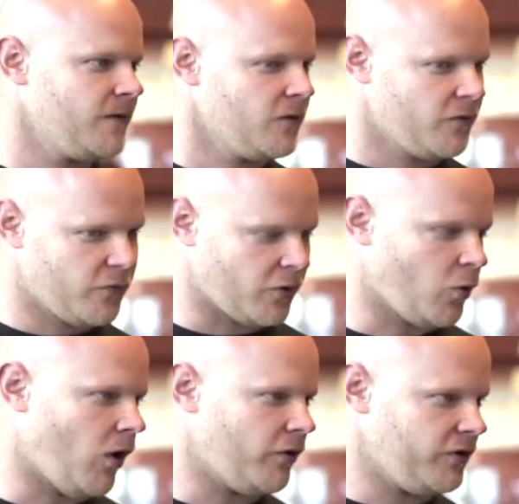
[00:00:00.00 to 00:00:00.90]
for the
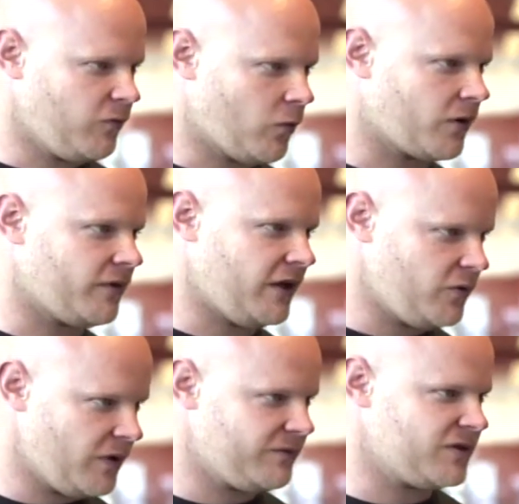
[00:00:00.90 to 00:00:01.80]
quality of work that
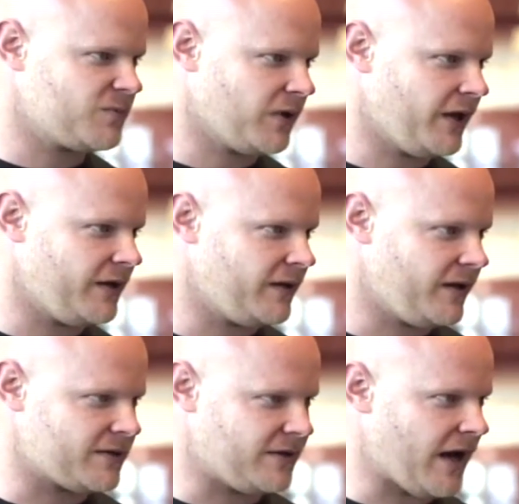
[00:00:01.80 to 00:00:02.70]
you have displayed.
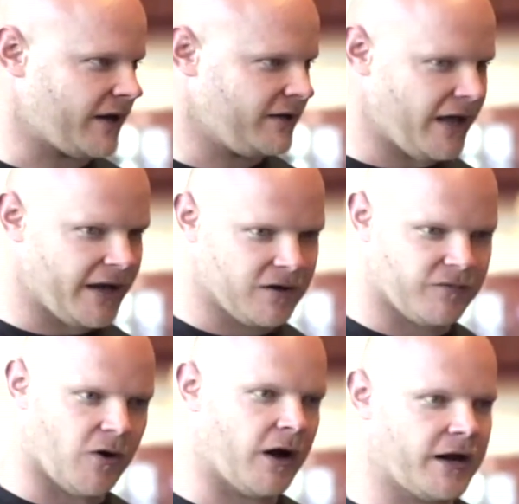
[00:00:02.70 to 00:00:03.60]
It's not a
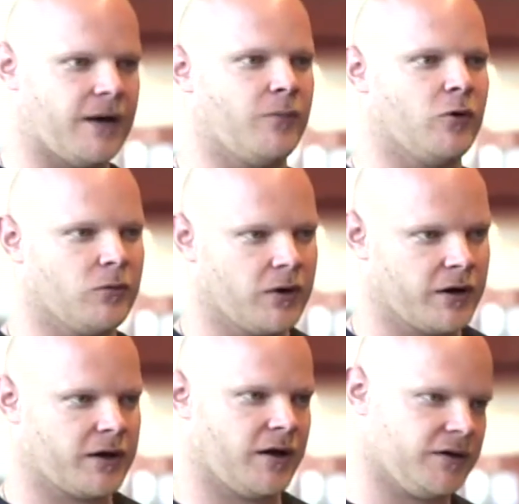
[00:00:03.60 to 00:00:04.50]
negative, oh, I got more
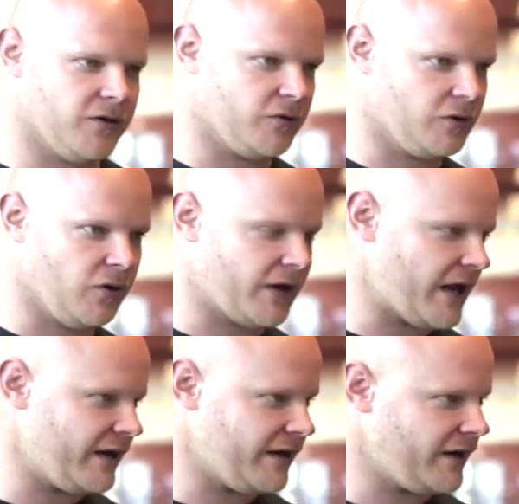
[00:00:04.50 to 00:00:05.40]
work. You look
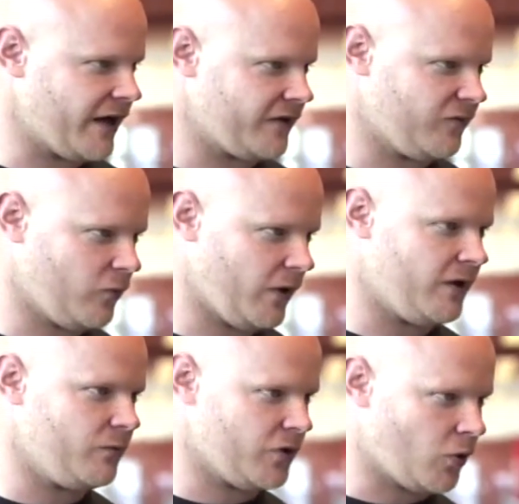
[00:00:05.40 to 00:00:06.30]
at it in a negative
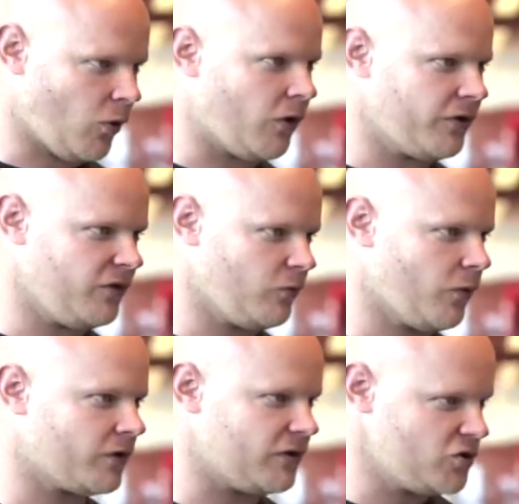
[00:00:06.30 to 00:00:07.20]
way. When your quality of
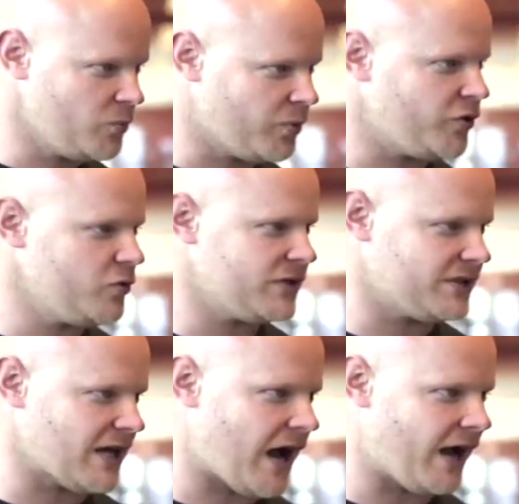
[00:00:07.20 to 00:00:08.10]
work that you produce
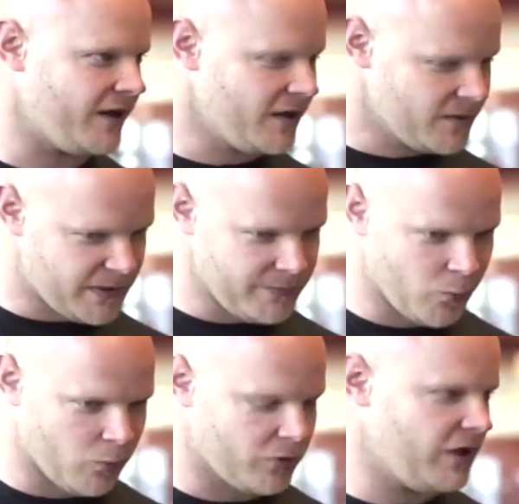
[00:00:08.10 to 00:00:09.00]
is high,
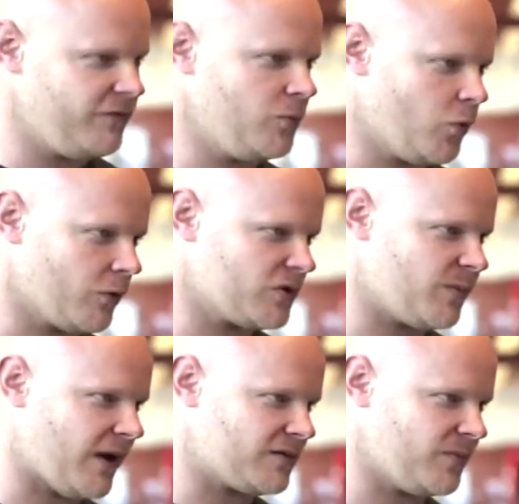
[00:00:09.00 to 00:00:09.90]
people will give you more
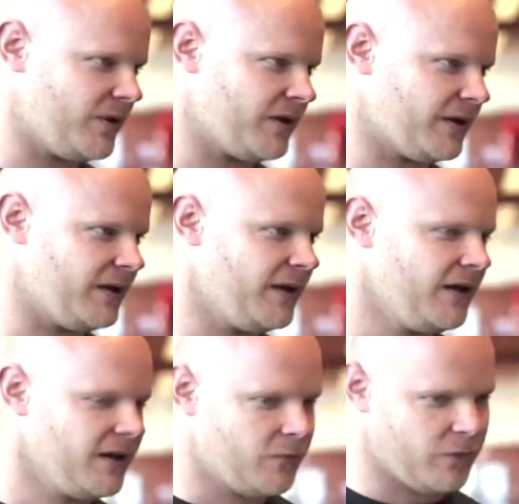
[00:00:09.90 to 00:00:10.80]
responsibility.
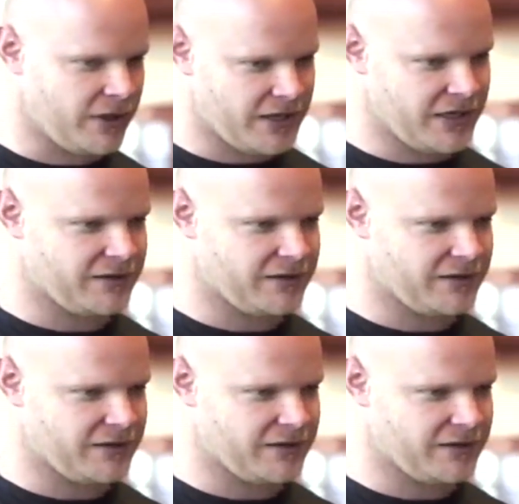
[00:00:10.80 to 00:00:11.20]
When they get